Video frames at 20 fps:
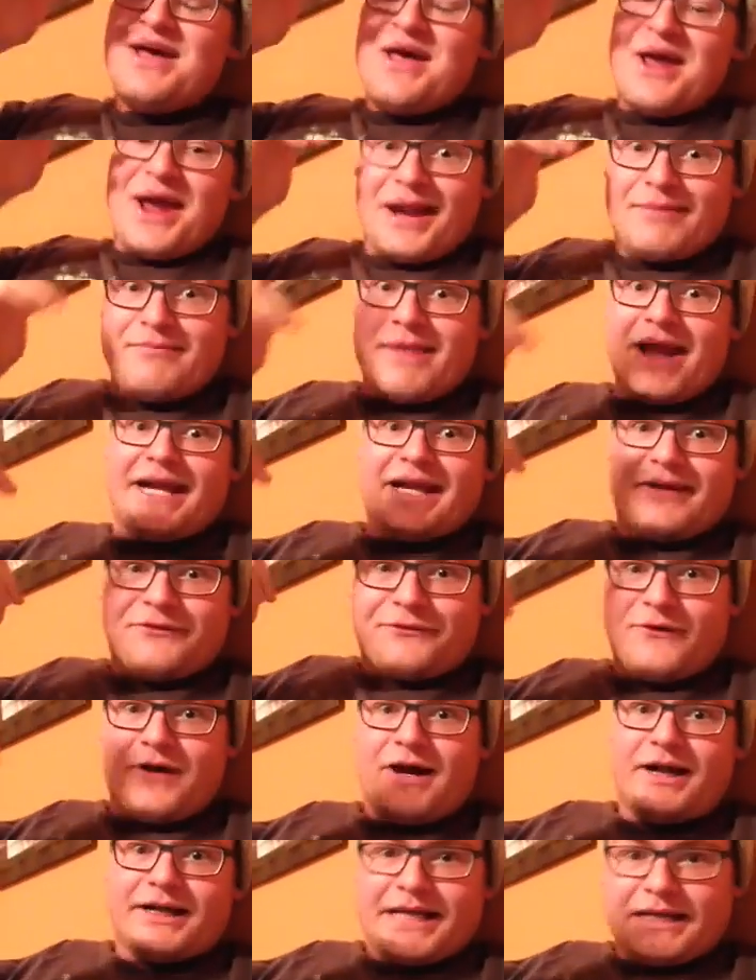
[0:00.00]
And make it
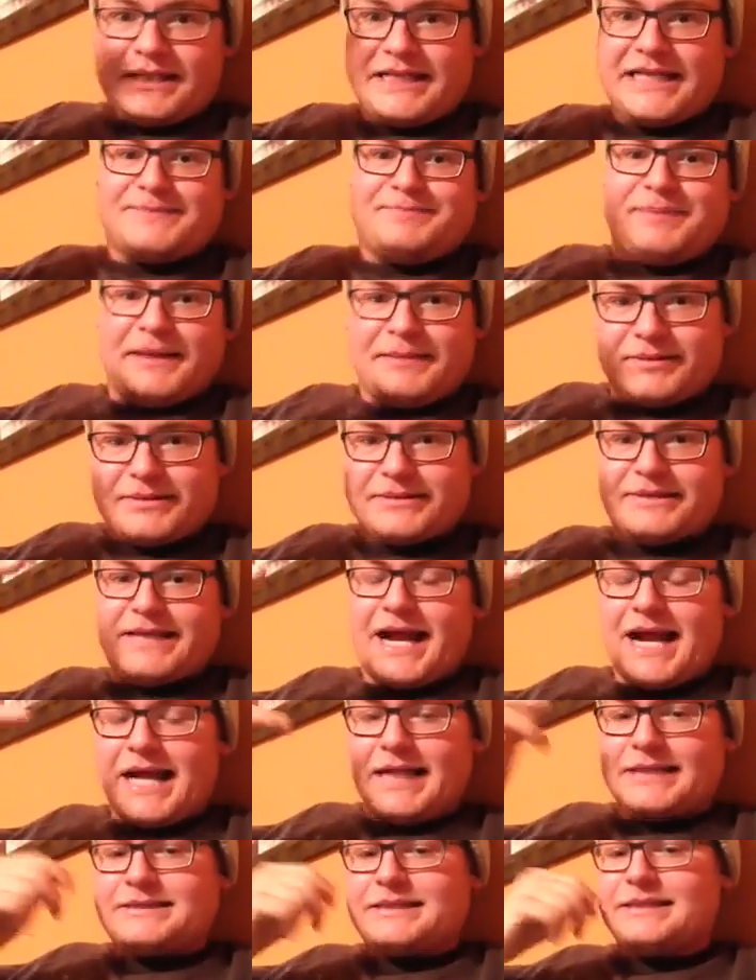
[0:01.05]
fun. Get these people
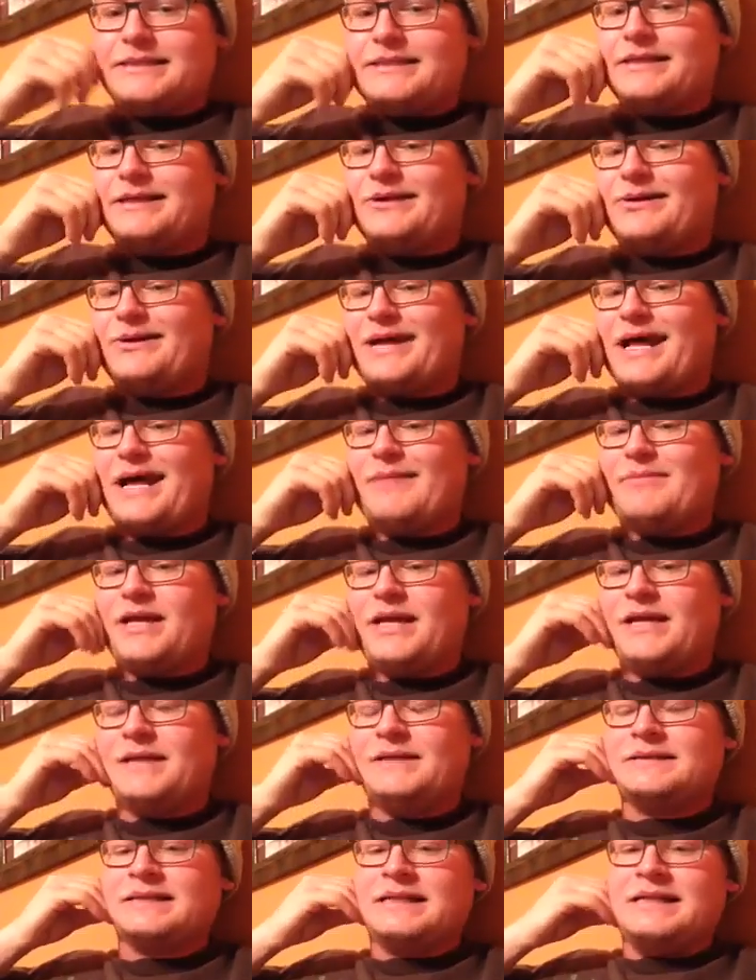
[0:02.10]
dancing, you know what I
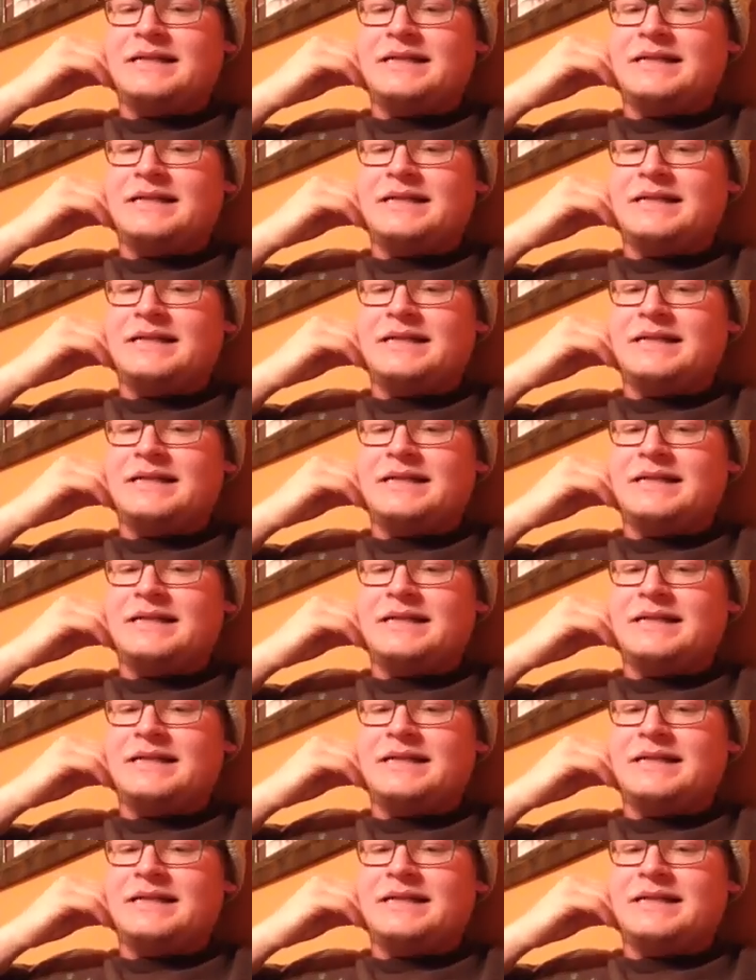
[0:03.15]
mean?